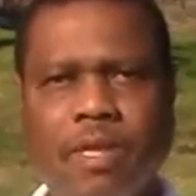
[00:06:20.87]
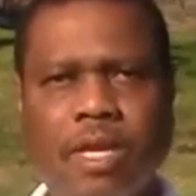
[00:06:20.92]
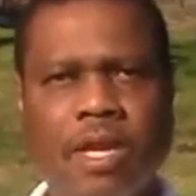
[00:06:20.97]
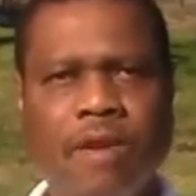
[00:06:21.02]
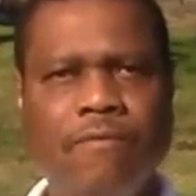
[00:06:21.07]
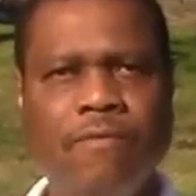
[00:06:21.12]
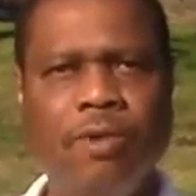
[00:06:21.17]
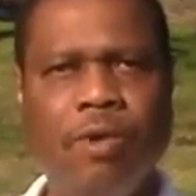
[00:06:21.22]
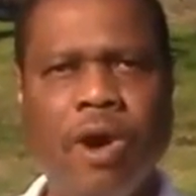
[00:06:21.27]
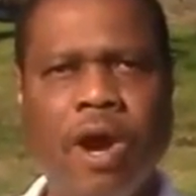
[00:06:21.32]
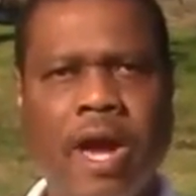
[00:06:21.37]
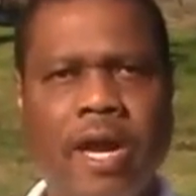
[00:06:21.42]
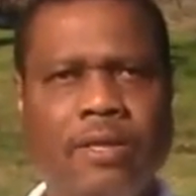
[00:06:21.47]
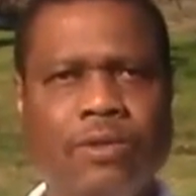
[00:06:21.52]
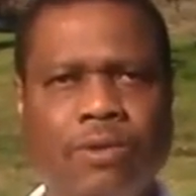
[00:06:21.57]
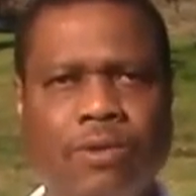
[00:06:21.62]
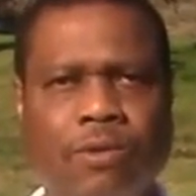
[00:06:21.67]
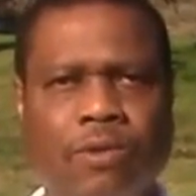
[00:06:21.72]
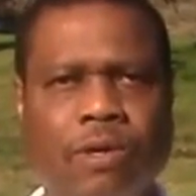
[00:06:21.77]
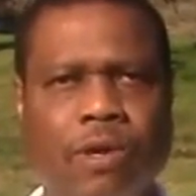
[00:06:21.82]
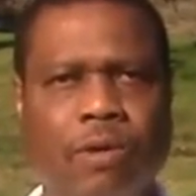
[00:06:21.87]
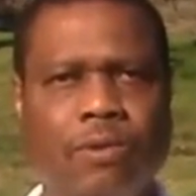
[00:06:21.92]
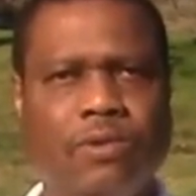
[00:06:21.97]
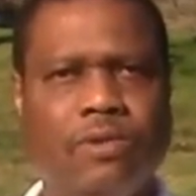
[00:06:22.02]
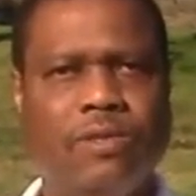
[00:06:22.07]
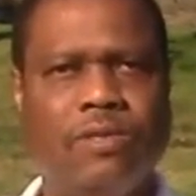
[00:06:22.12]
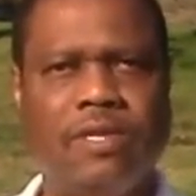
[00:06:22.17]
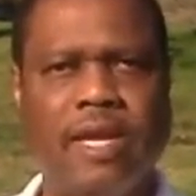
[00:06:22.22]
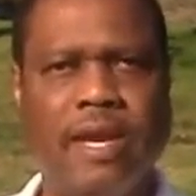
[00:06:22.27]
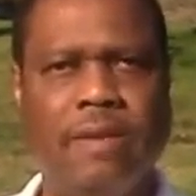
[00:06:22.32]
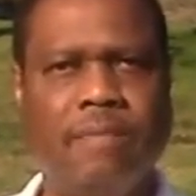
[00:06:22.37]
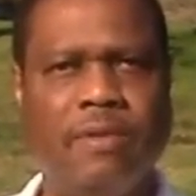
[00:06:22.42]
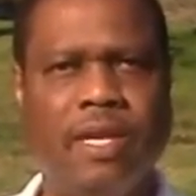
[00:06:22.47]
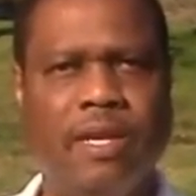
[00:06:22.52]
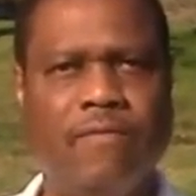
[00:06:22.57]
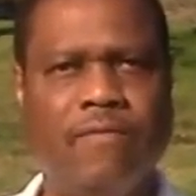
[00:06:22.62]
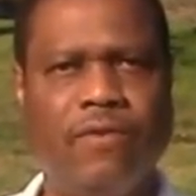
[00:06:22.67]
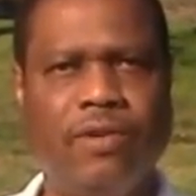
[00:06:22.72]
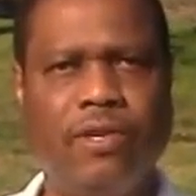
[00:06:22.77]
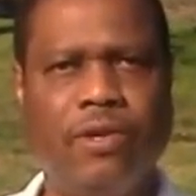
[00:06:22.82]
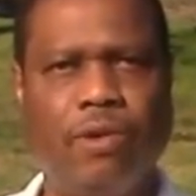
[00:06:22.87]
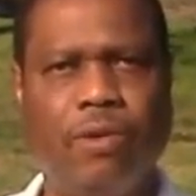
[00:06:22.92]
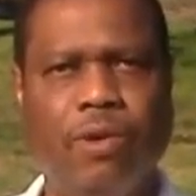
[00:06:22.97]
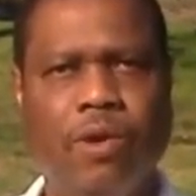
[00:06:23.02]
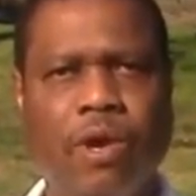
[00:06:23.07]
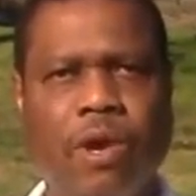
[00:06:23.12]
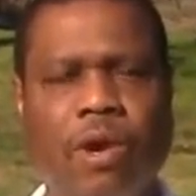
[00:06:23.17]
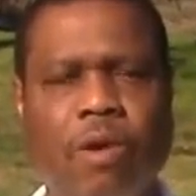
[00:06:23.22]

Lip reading: If you're a high school coach, same thing for you.